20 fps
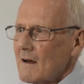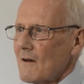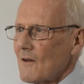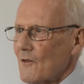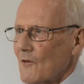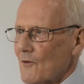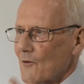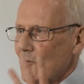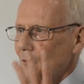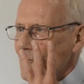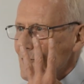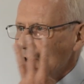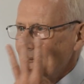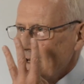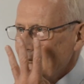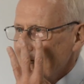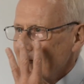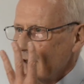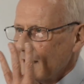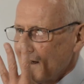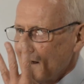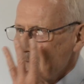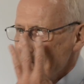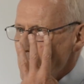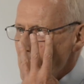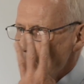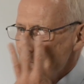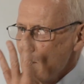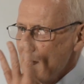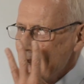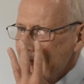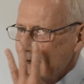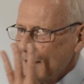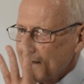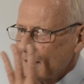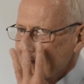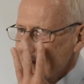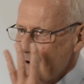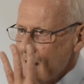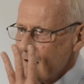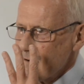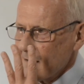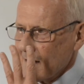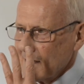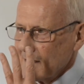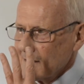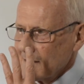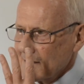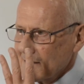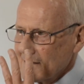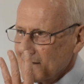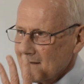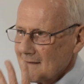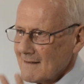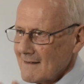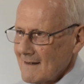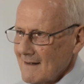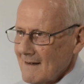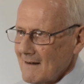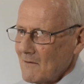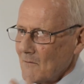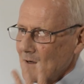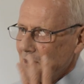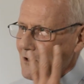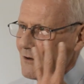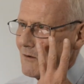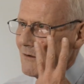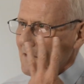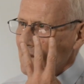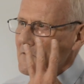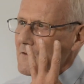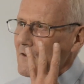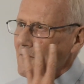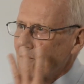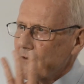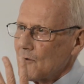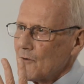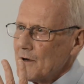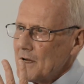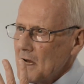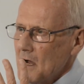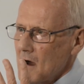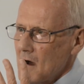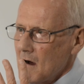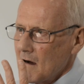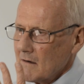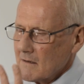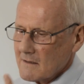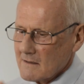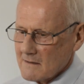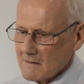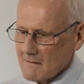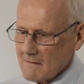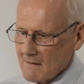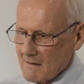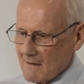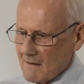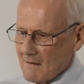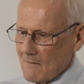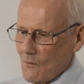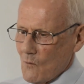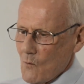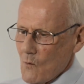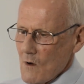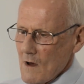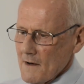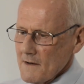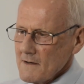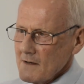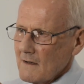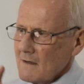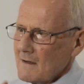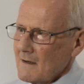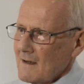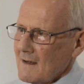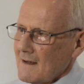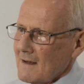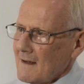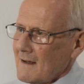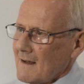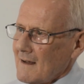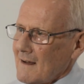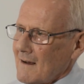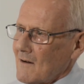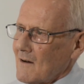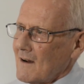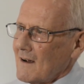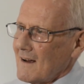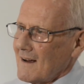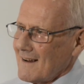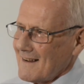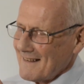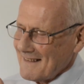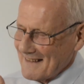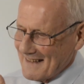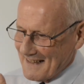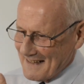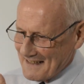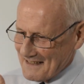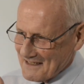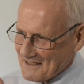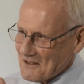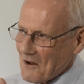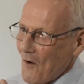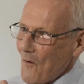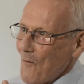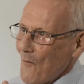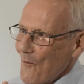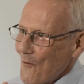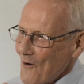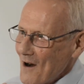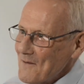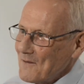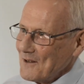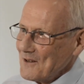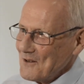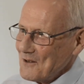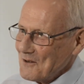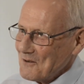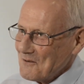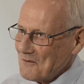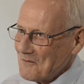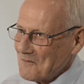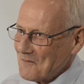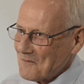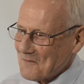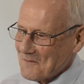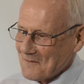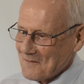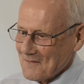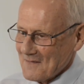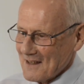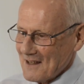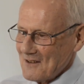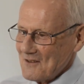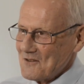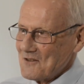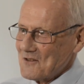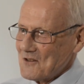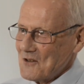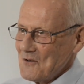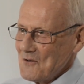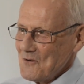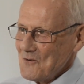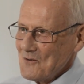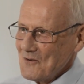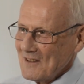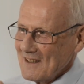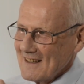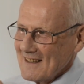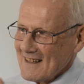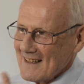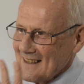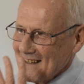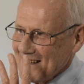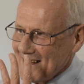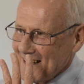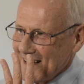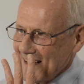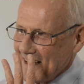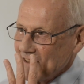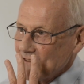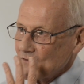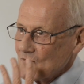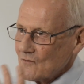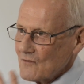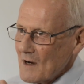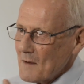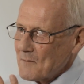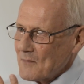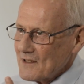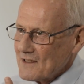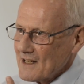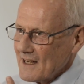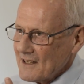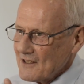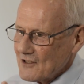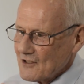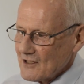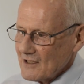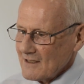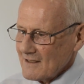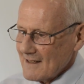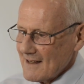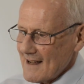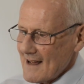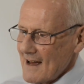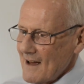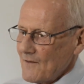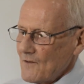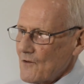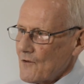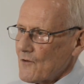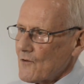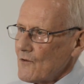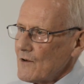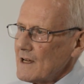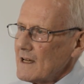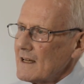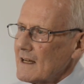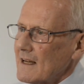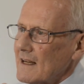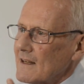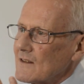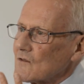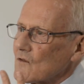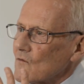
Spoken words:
3 main targets. We call it the 3 R's. 1 is revenue. 2 is reputation, and 3 is